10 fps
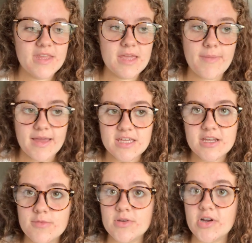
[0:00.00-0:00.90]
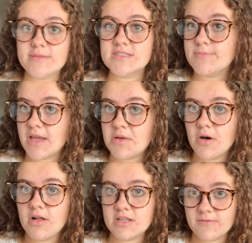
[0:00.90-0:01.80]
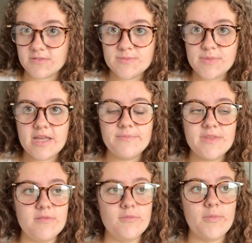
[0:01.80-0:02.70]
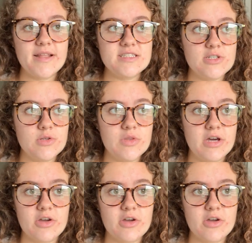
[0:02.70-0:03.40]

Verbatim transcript: came back here, we grabbed a spike ball and a frisbee, and we went to the